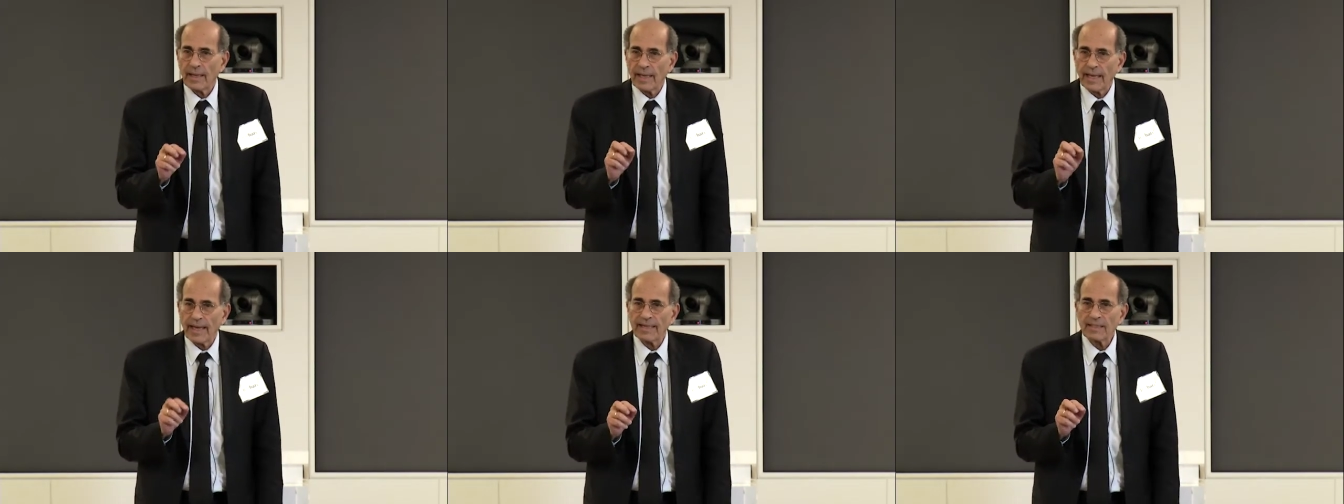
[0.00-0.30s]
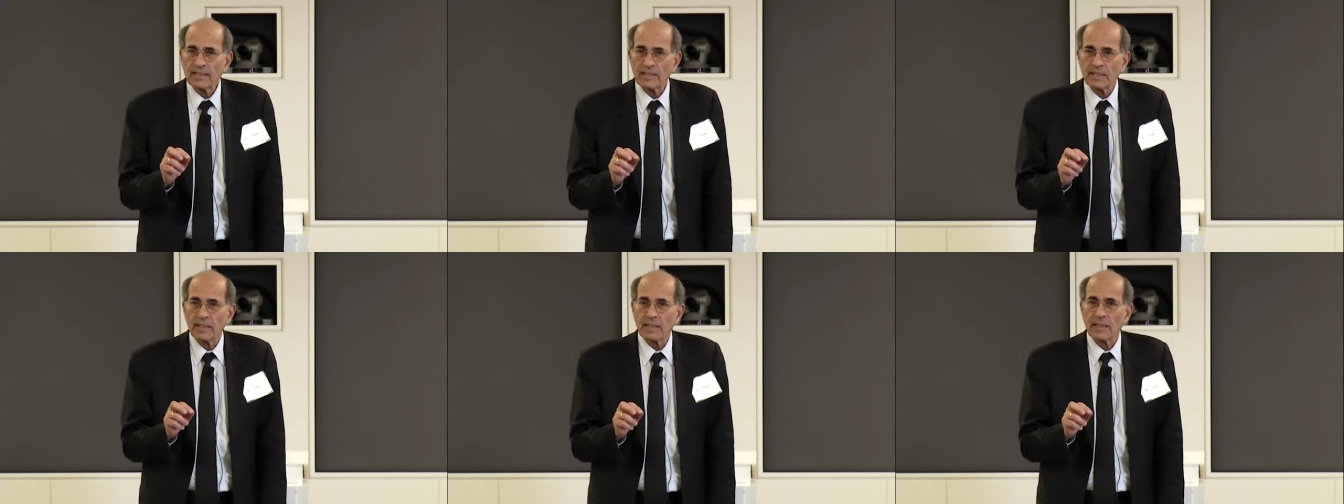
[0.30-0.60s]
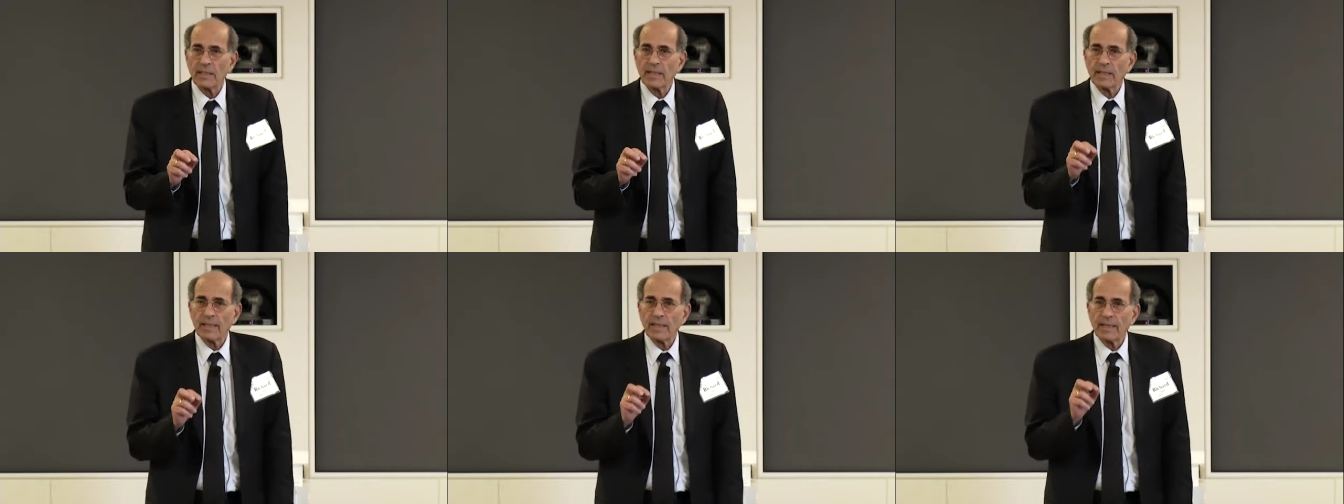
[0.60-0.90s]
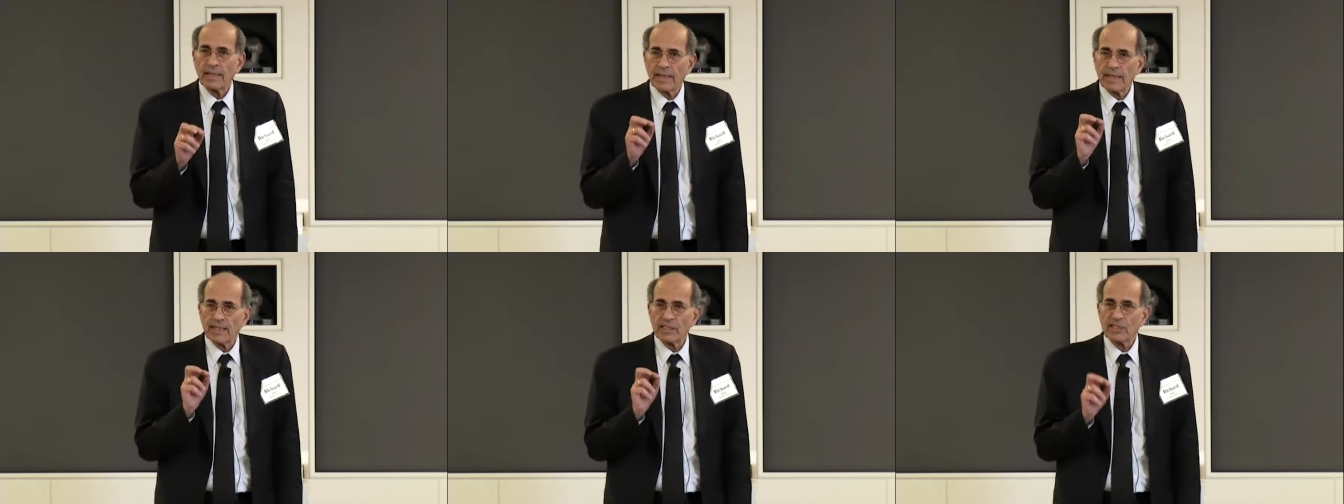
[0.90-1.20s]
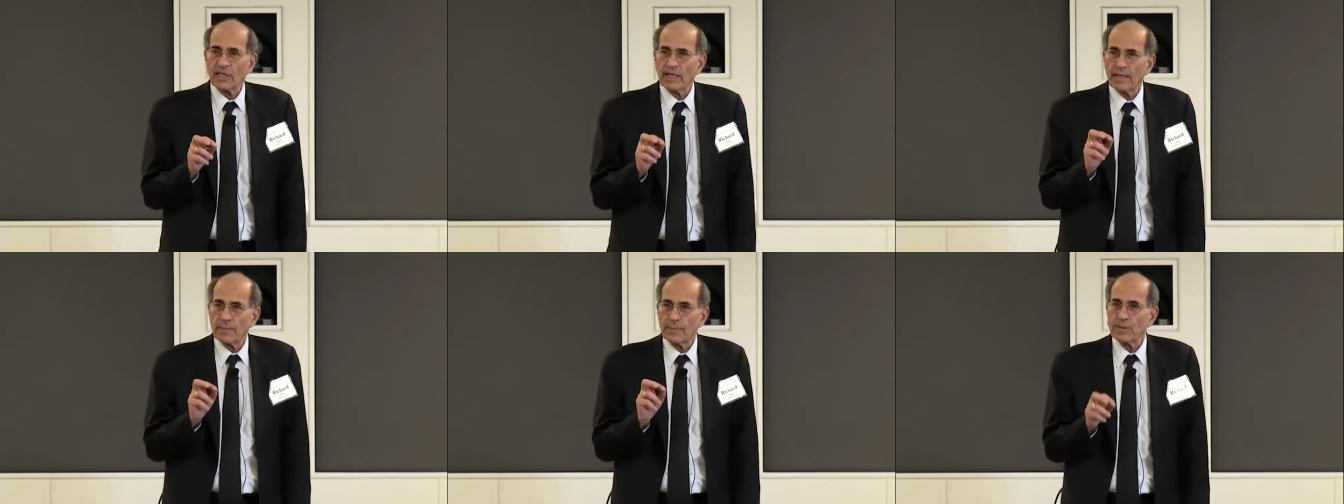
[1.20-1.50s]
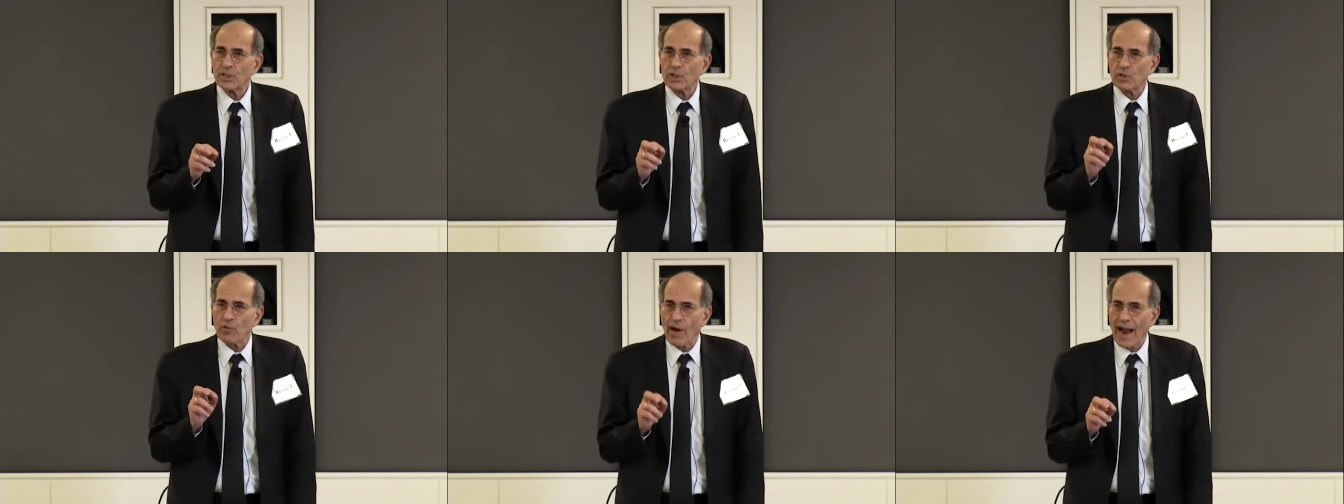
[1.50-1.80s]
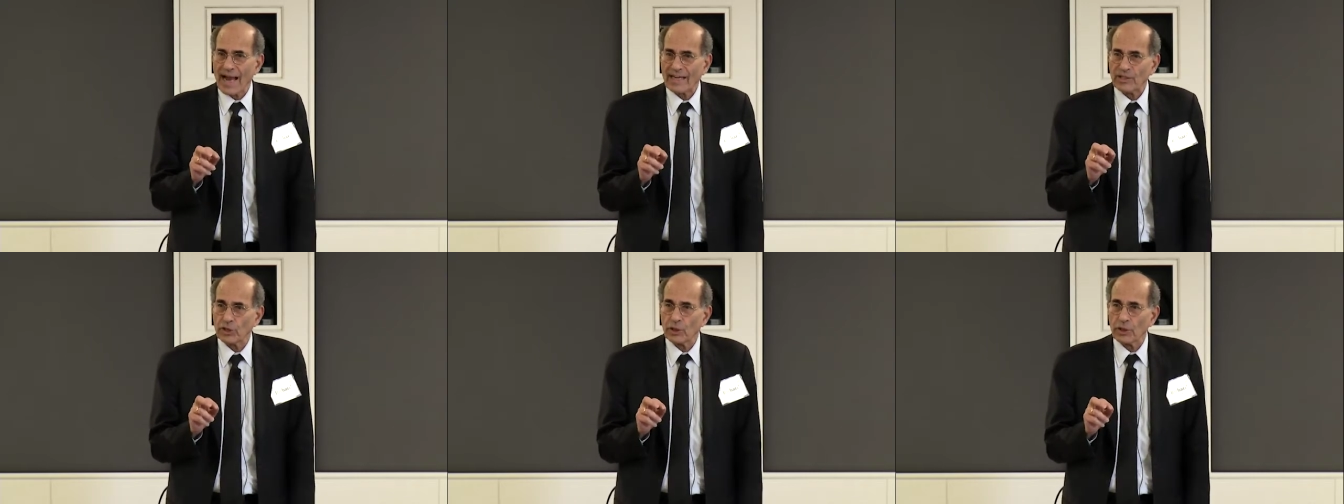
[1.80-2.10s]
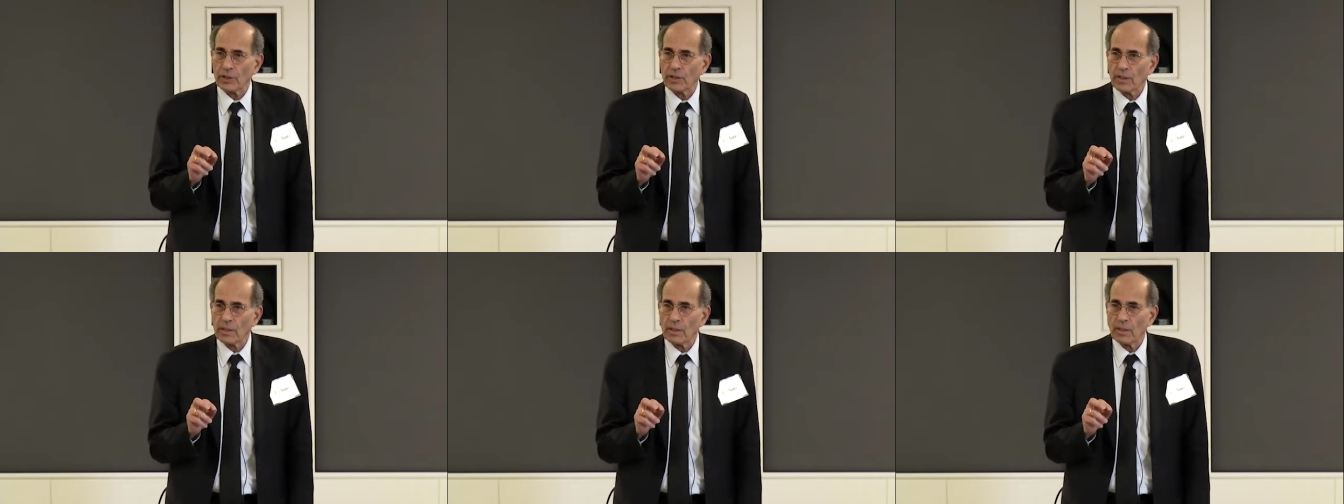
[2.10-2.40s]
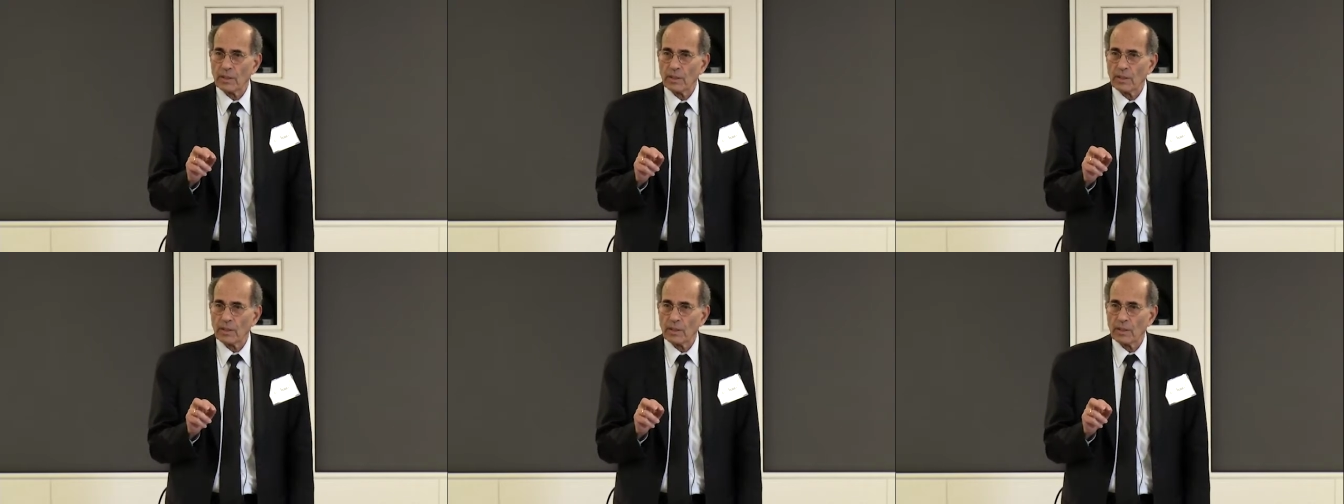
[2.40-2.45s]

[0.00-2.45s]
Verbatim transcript: It is an abstraction.